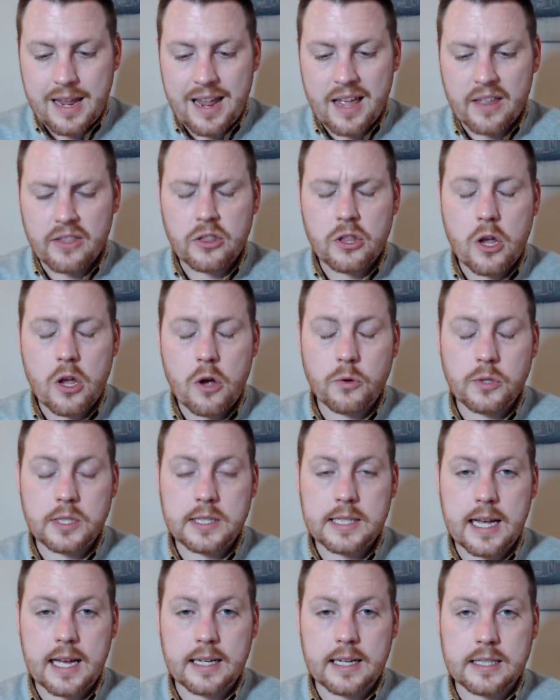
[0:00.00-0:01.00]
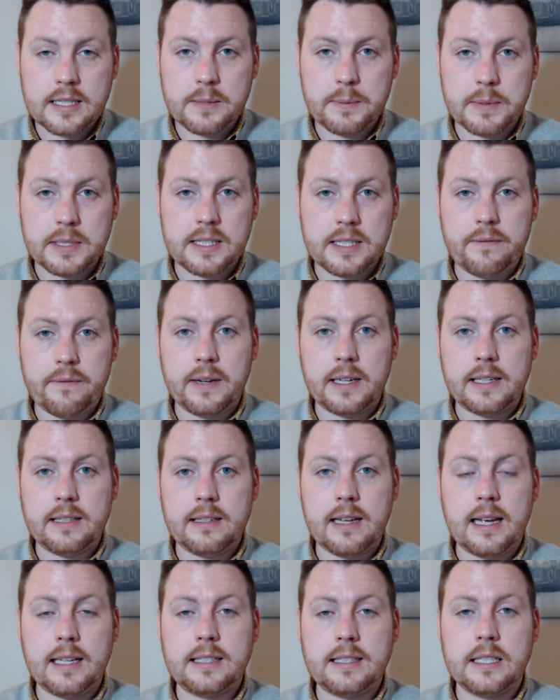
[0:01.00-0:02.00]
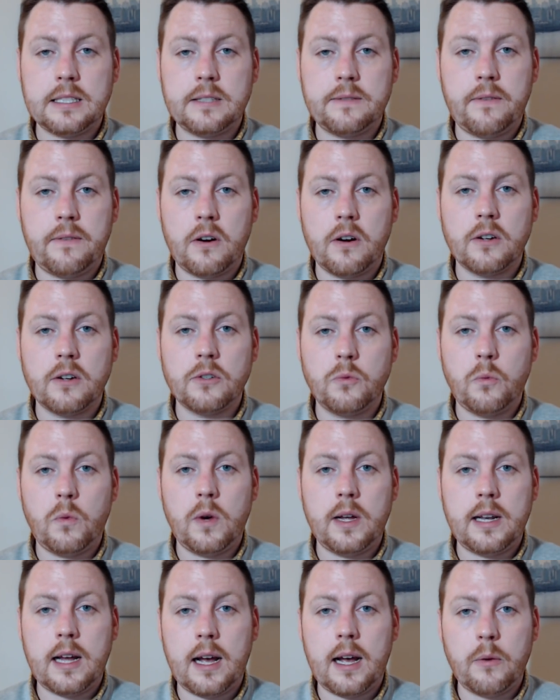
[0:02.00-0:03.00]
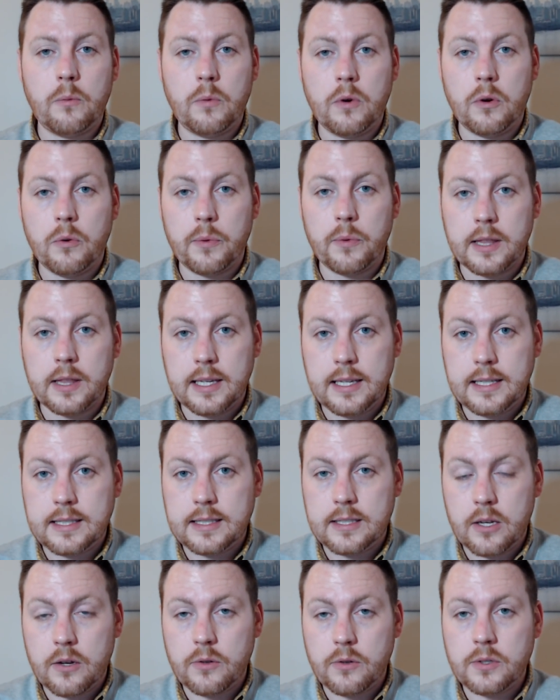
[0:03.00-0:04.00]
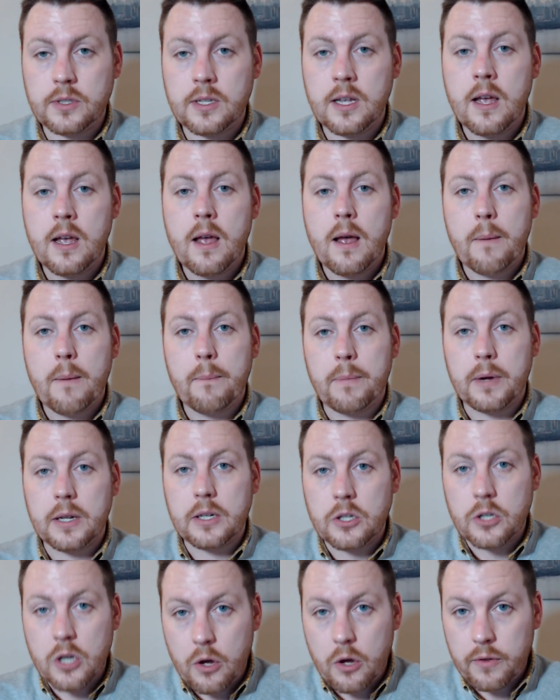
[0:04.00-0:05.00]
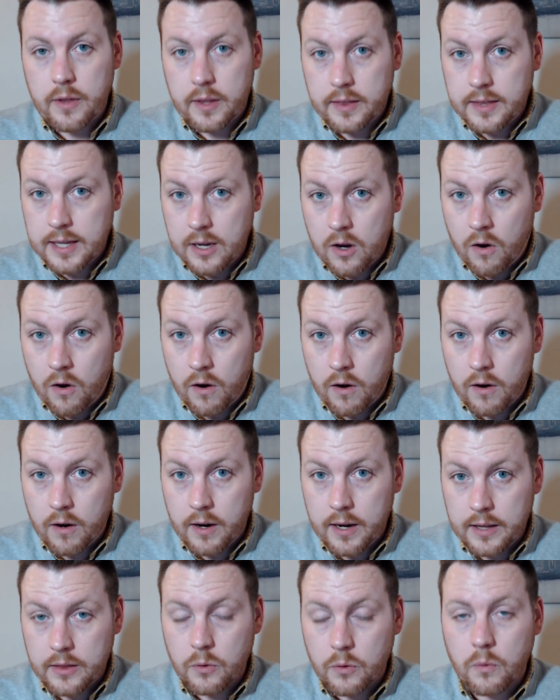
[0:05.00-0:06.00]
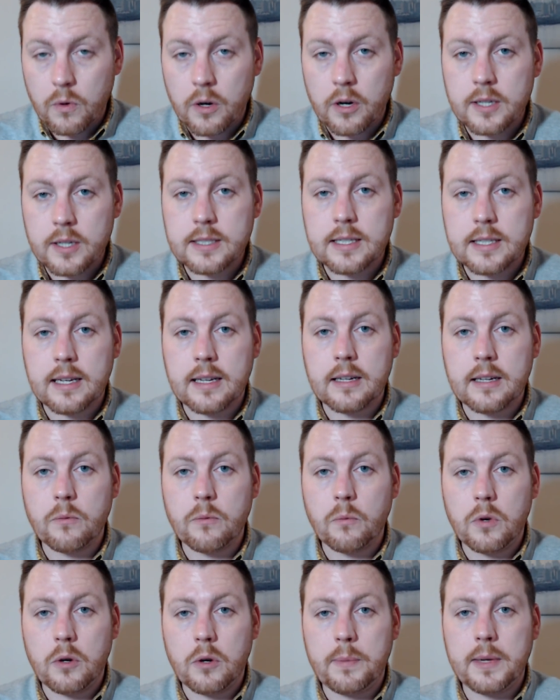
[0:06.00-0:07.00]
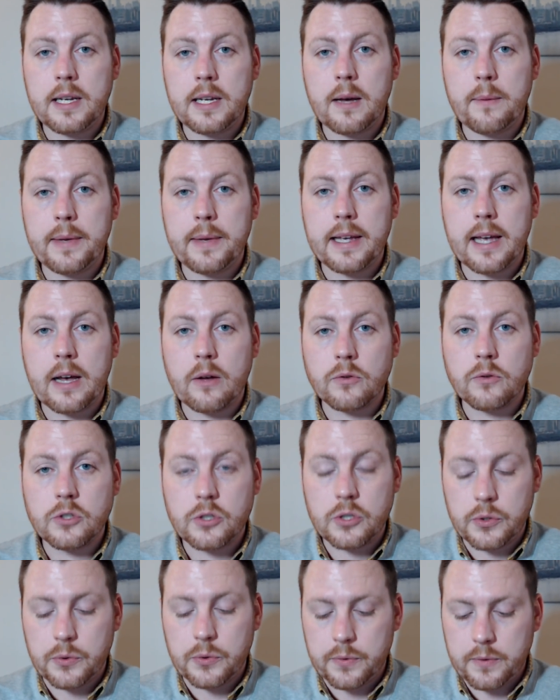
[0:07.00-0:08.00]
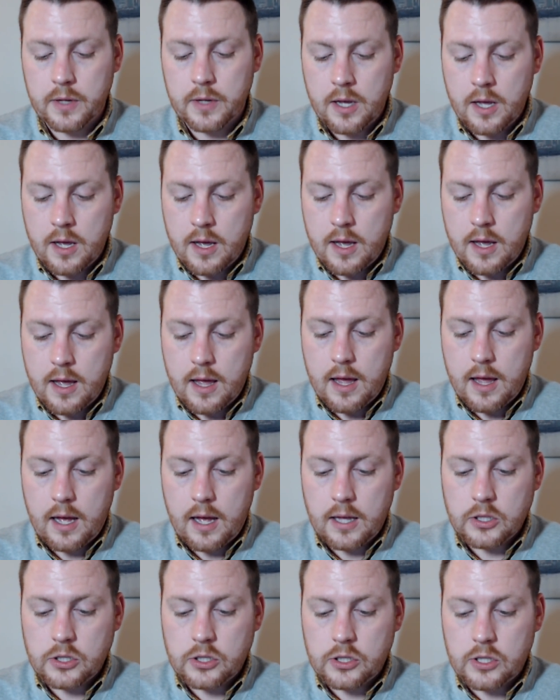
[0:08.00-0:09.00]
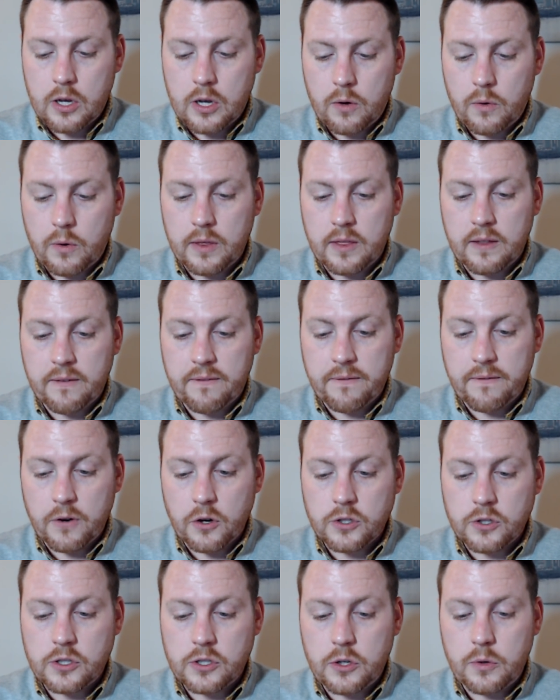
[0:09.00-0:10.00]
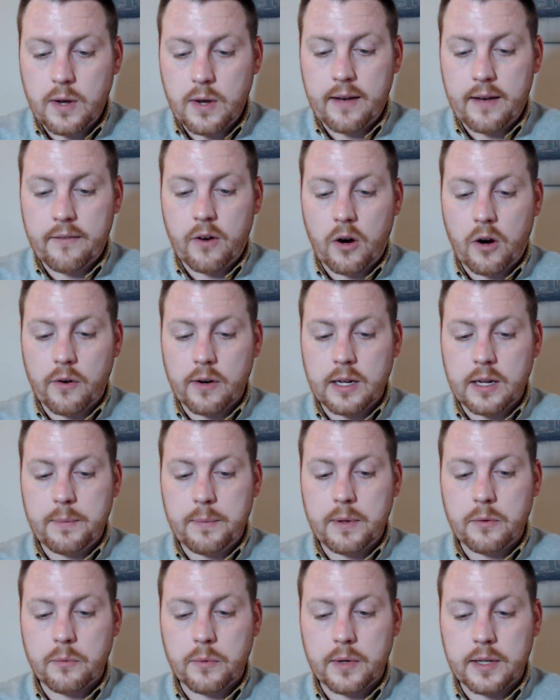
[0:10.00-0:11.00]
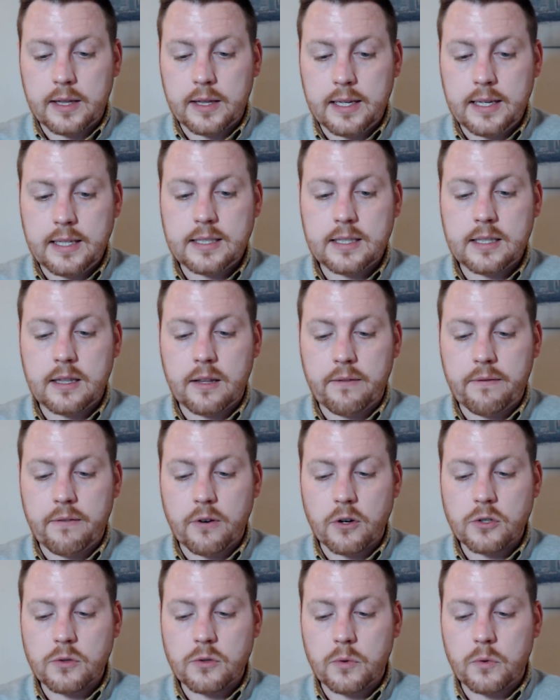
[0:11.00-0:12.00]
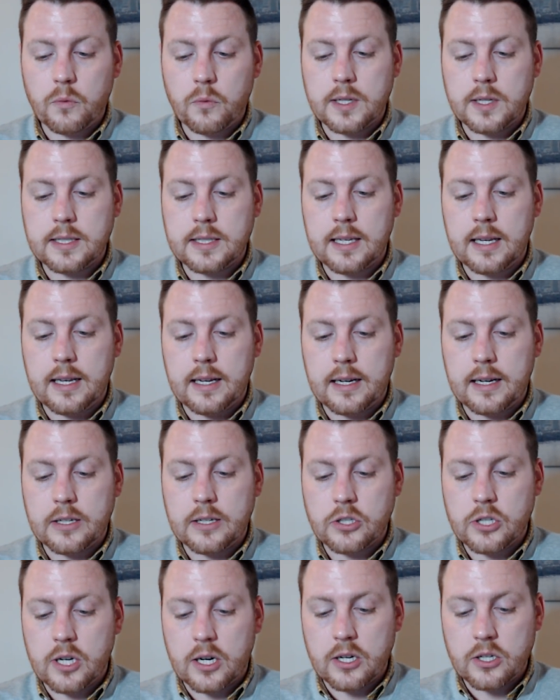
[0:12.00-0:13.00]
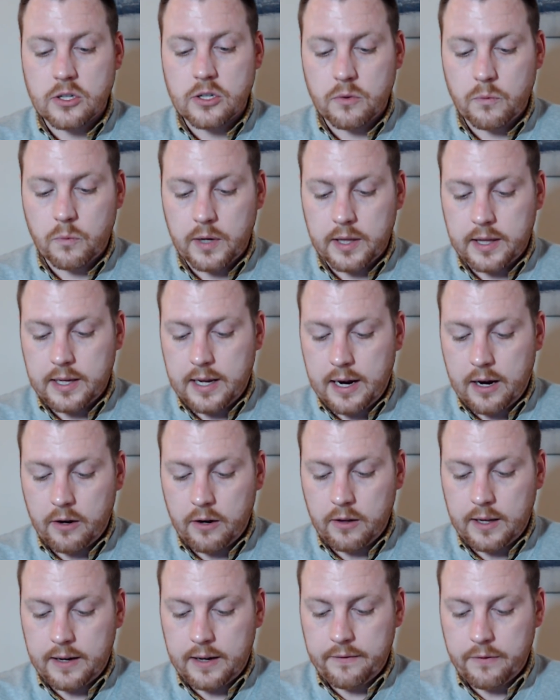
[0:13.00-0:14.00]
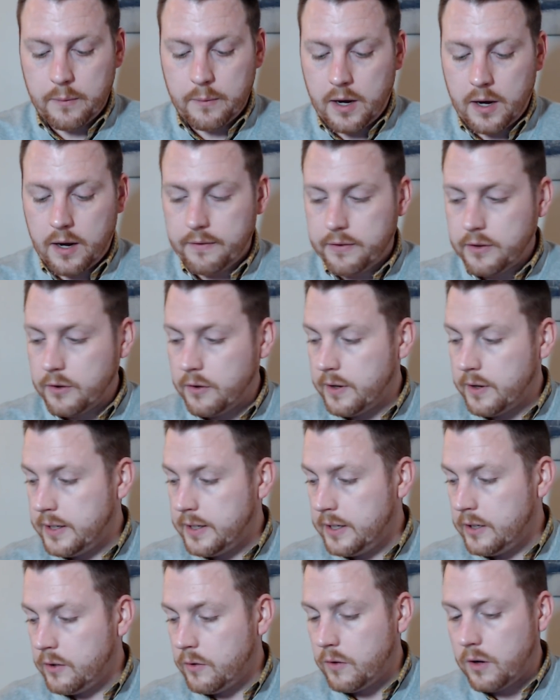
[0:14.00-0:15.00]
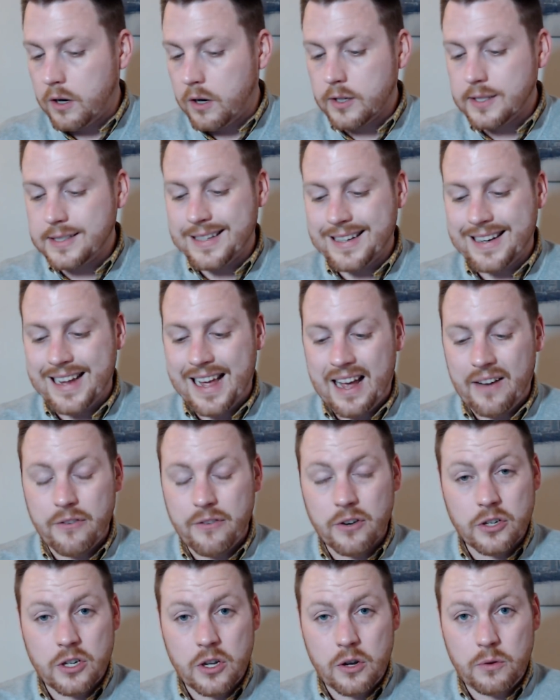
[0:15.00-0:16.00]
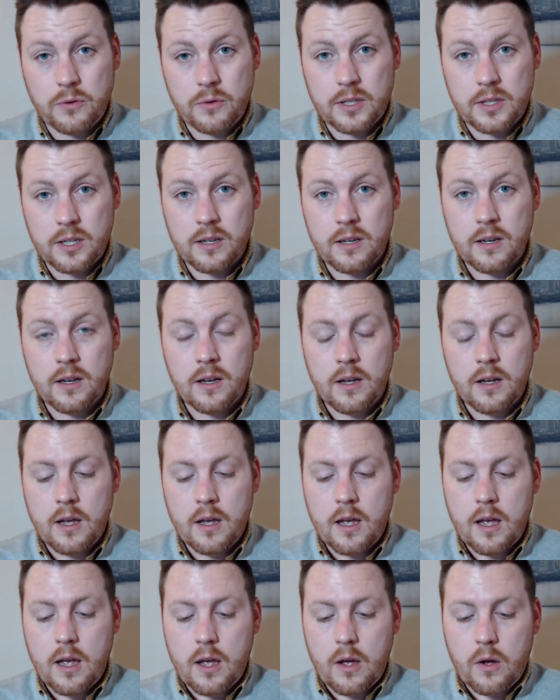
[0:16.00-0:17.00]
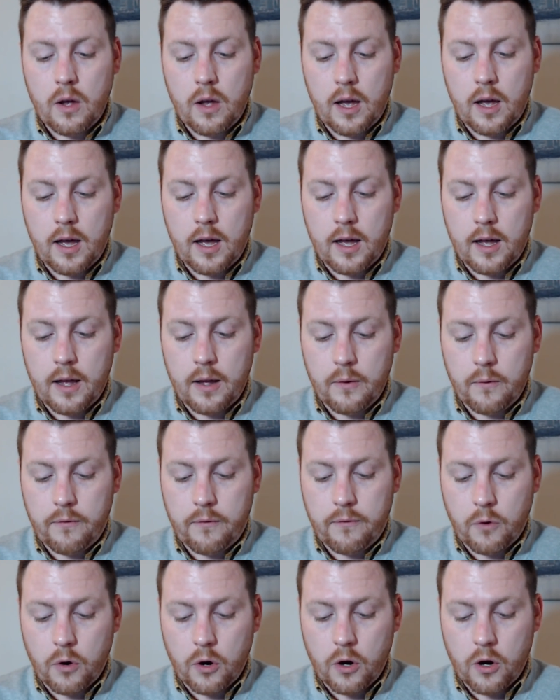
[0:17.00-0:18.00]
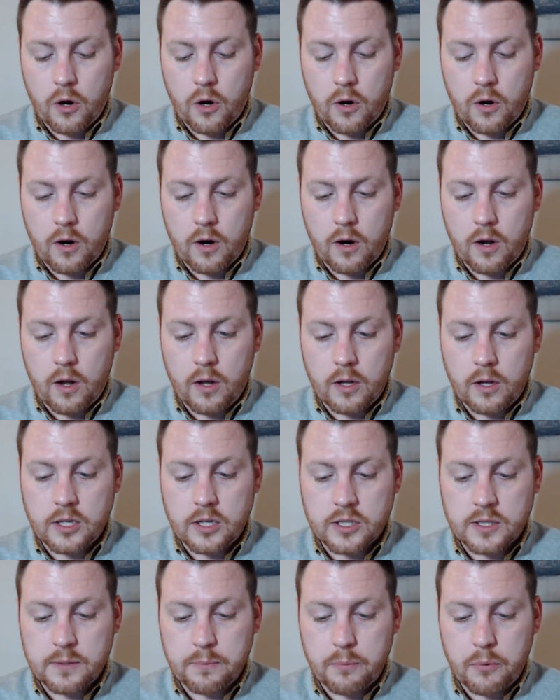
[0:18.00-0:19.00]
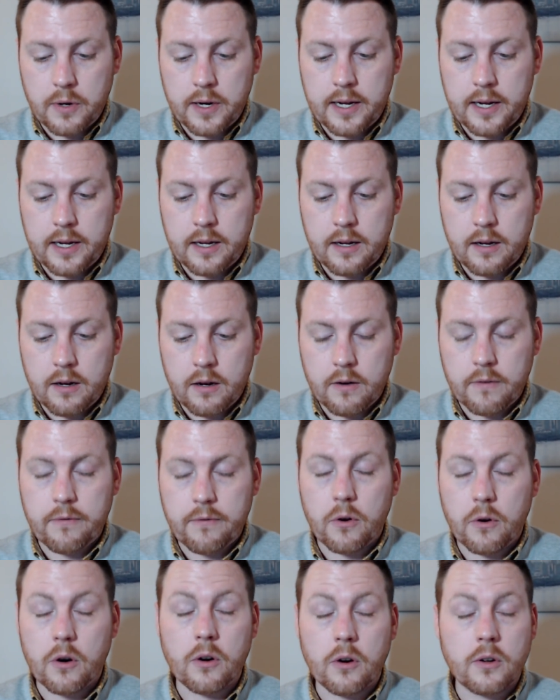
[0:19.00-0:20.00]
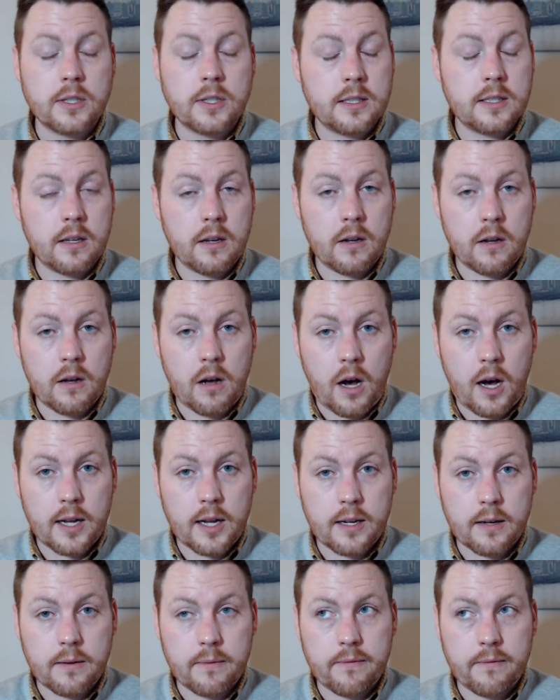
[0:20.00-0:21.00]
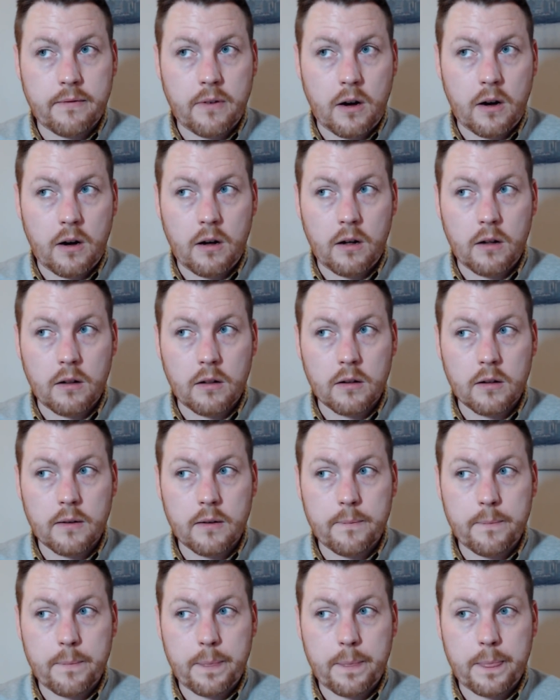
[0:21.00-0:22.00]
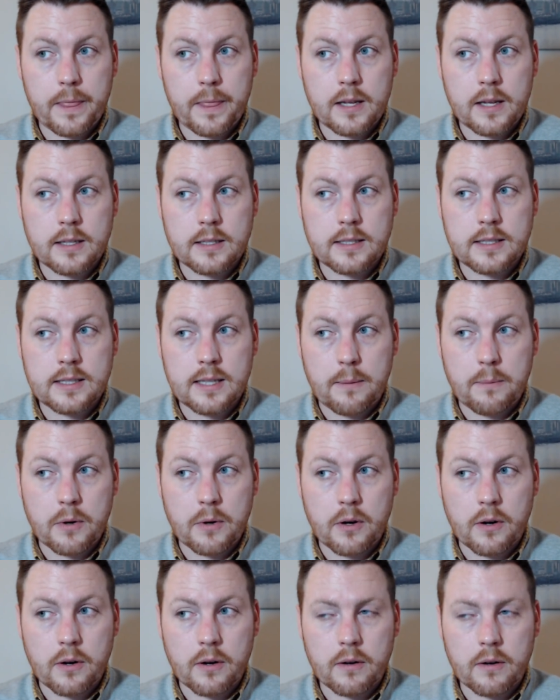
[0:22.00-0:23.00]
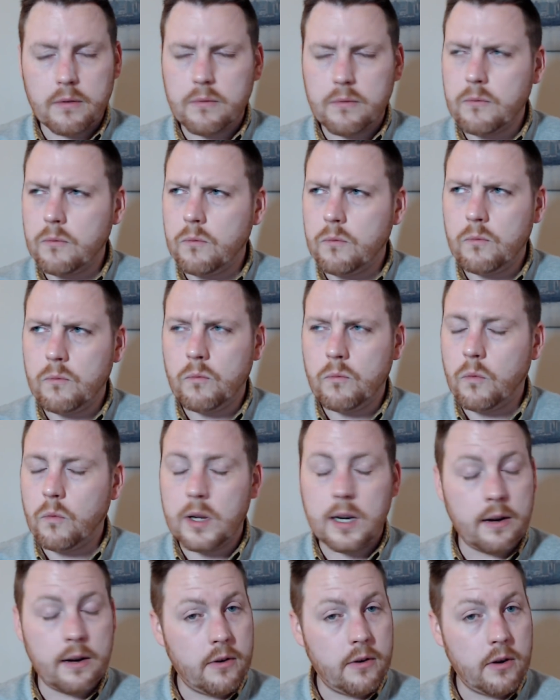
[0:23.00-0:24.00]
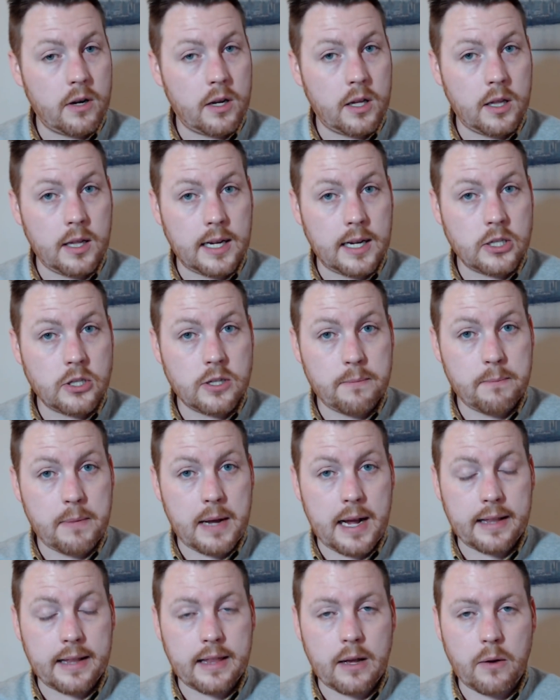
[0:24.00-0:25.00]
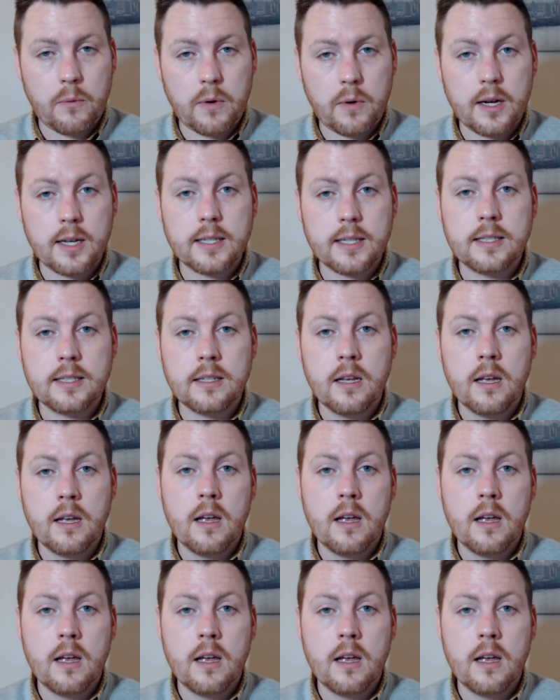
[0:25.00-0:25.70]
No set specific dates as far as when I will release those, but know that they are in the works and will be coming out soon. So the first 2 have already been released. The first one was in conjunction with Caroline from Off the Grid Needle Arts and Evertote for her spring, or for her autumn, fall, summer, whatever collection bag that was